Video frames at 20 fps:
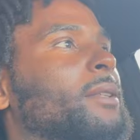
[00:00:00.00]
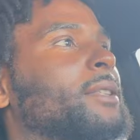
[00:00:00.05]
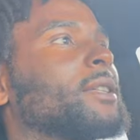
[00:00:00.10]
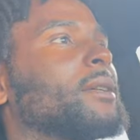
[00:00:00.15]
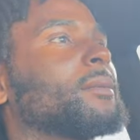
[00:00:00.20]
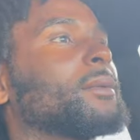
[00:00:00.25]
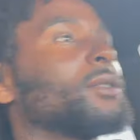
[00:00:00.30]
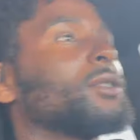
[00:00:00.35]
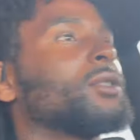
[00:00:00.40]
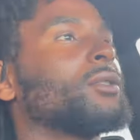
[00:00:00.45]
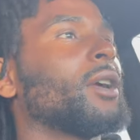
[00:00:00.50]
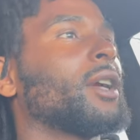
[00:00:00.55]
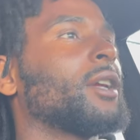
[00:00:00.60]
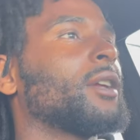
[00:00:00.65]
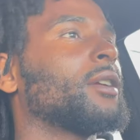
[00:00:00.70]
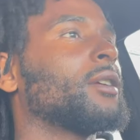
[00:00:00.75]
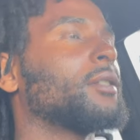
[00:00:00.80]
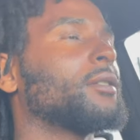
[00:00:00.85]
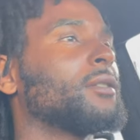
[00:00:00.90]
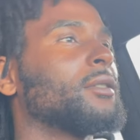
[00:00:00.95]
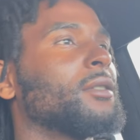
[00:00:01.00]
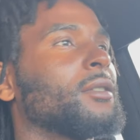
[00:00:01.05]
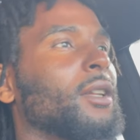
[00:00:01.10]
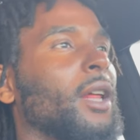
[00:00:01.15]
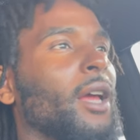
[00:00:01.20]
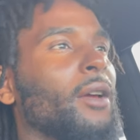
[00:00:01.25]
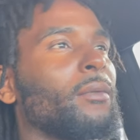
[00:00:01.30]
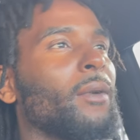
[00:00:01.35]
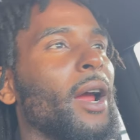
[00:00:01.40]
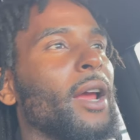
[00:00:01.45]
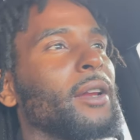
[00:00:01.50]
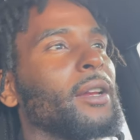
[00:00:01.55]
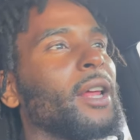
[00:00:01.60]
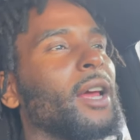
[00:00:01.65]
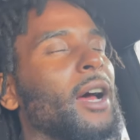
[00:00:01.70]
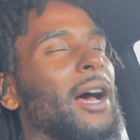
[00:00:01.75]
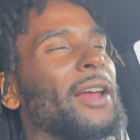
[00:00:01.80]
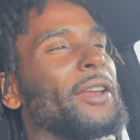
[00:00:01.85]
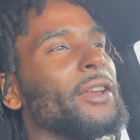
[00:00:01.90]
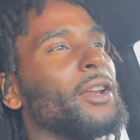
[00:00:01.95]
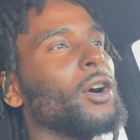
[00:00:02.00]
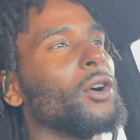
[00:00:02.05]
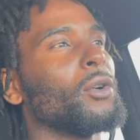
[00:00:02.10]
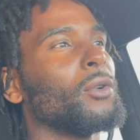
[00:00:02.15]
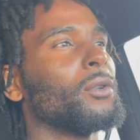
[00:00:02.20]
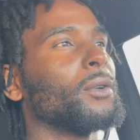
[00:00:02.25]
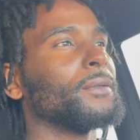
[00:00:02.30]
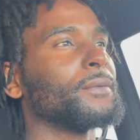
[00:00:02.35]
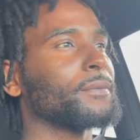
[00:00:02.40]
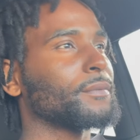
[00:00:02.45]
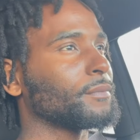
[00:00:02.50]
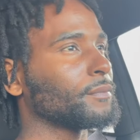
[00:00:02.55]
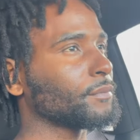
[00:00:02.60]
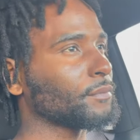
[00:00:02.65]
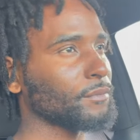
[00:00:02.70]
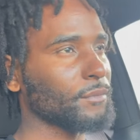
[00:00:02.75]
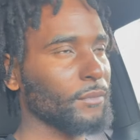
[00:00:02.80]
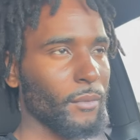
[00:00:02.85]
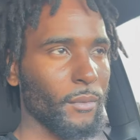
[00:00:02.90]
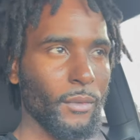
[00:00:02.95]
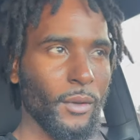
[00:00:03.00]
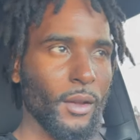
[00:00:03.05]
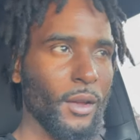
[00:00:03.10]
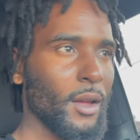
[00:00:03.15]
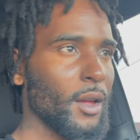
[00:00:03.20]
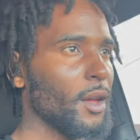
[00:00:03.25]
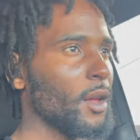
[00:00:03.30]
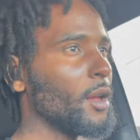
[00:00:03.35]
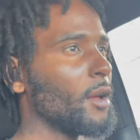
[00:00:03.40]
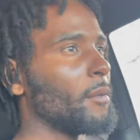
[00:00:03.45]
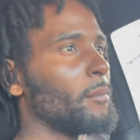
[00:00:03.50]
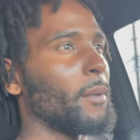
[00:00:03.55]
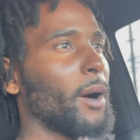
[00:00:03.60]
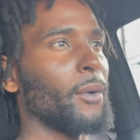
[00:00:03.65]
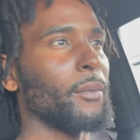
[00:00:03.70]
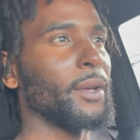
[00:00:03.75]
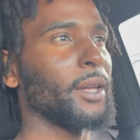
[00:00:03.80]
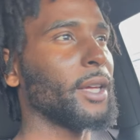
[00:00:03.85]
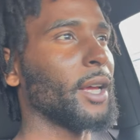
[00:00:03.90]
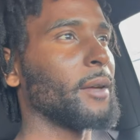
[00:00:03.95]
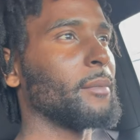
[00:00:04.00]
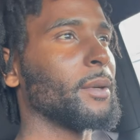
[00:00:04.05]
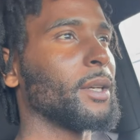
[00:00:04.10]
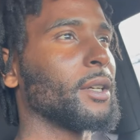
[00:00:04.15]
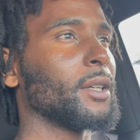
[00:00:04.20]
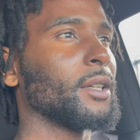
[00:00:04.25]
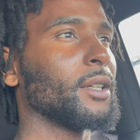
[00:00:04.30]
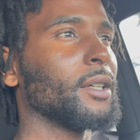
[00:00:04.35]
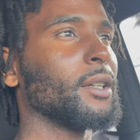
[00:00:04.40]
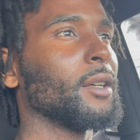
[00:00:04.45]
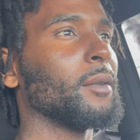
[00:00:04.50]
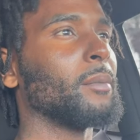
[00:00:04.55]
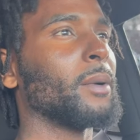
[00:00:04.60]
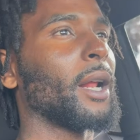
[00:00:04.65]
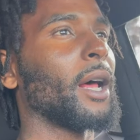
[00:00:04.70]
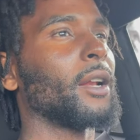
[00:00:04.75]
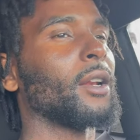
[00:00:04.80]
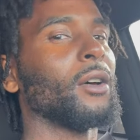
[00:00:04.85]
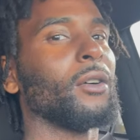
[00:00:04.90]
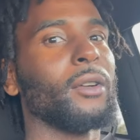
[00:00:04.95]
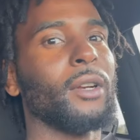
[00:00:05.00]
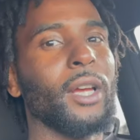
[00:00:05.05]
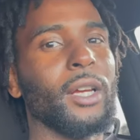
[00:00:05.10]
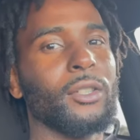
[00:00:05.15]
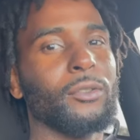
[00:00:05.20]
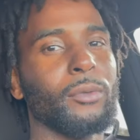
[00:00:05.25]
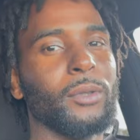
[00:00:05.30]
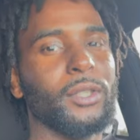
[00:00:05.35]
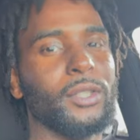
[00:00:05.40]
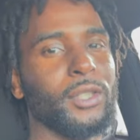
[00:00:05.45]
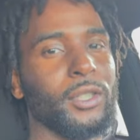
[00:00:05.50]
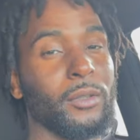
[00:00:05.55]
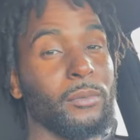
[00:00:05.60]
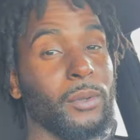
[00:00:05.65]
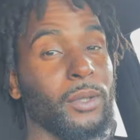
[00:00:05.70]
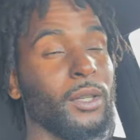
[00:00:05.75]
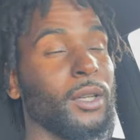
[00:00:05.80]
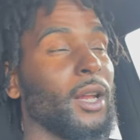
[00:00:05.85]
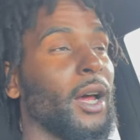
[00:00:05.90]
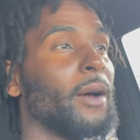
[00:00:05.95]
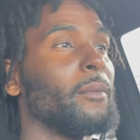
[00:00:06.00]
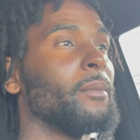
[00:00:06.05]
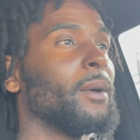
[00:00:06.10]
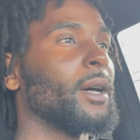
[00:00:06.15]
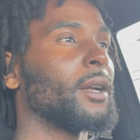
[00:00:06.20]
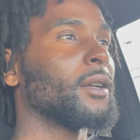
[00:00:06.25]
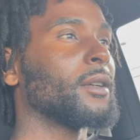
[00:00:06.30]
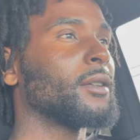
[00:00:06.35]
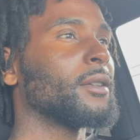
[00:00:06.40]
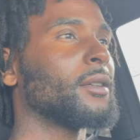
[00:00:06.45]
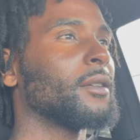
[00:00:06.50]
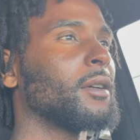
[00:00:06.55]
something great. Like right now, I know my week ain't been good, but I know next week should be a lot better.